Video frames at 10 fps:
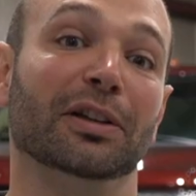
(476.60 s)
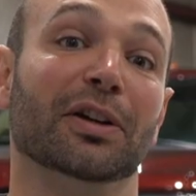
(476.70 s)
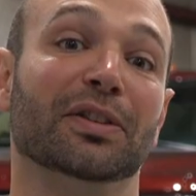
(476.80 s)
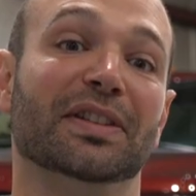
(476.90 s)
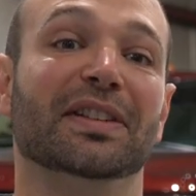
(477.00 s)

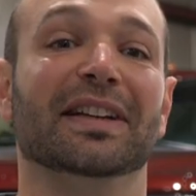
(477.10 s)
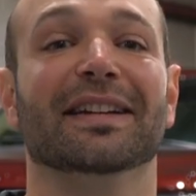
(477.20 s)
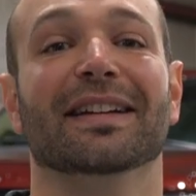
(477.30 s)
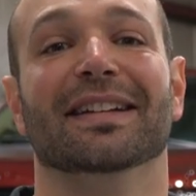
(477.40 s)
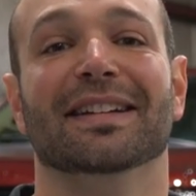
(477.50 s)
lug this thing?
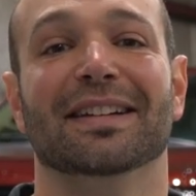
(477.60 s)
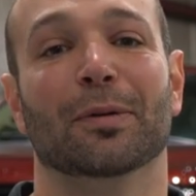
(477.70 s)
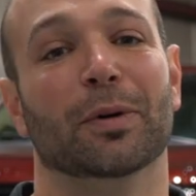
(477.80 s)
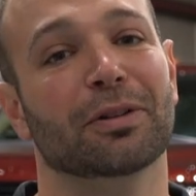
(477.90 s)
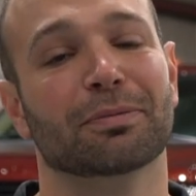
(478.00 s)

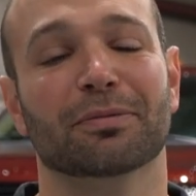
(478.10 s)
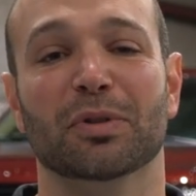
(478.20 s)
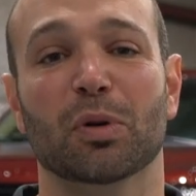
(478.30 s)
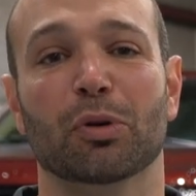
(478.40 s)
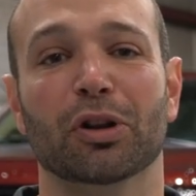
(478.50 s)
Well, you
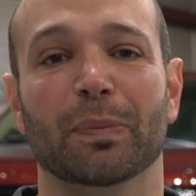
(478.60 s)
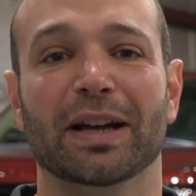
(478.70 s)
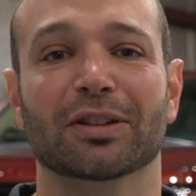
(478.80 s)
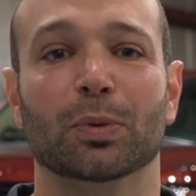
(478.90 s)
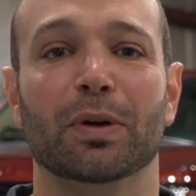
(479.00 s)
want to pull it
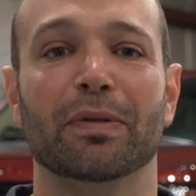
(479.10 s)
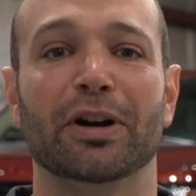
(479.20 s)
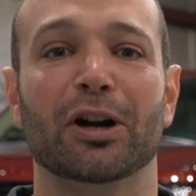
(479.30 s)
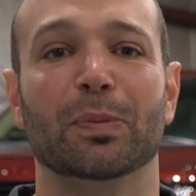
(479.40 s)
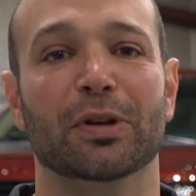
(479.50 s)
back to
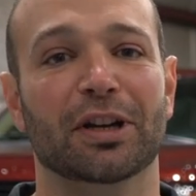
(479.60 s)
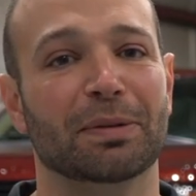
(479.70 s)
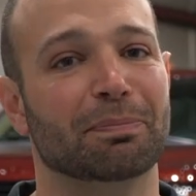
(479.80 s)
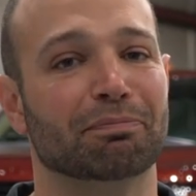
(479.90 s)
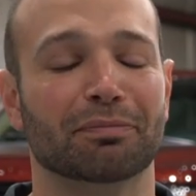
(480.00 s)
1200
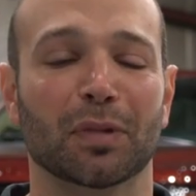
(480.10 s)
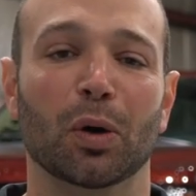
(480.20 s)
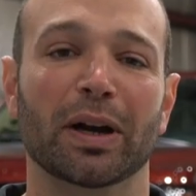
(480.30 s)
RPM, go